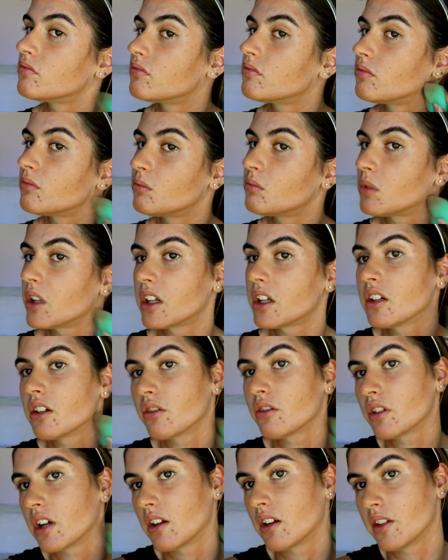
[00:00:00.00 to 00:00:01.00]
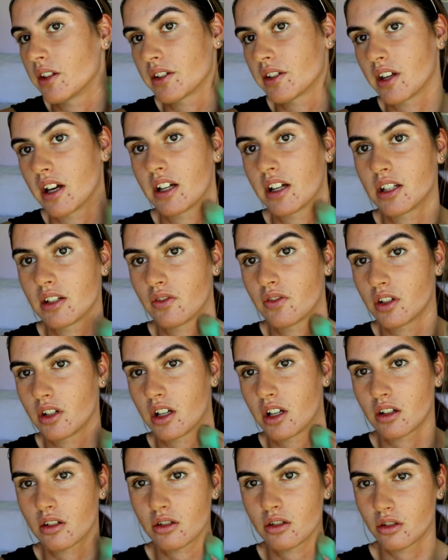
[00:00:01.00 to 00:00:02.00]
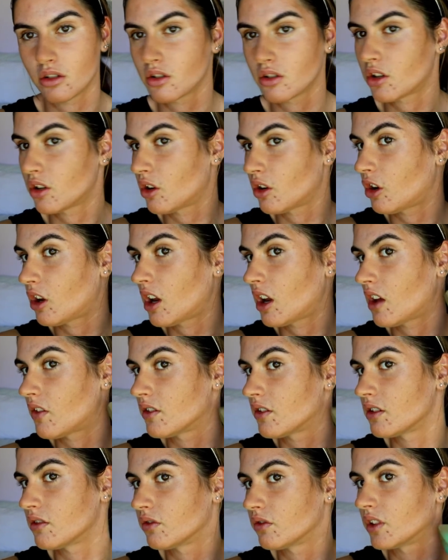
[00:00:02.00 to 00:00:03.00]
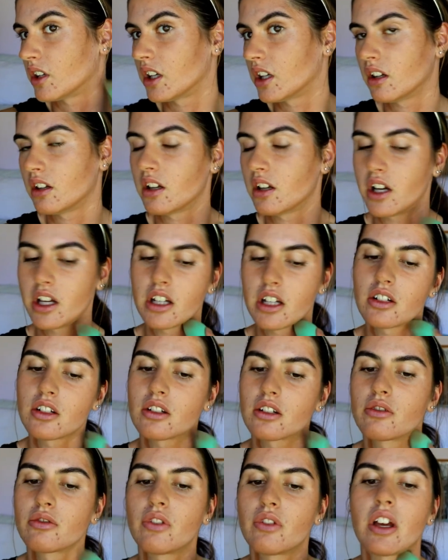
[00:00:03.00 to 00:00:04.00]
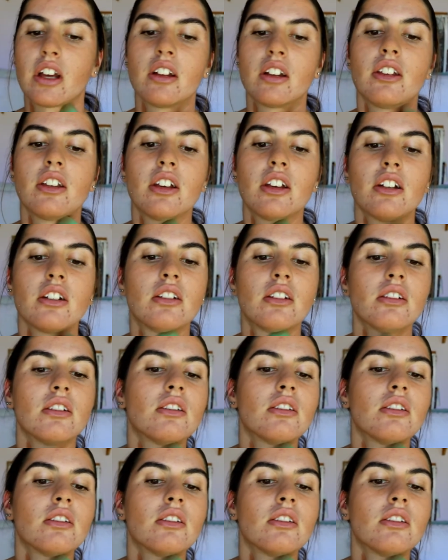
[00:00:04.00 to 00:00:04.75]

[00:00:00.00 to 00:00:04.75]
And blend it around the sides of your neck too so they don't have a defined line, it just fades in.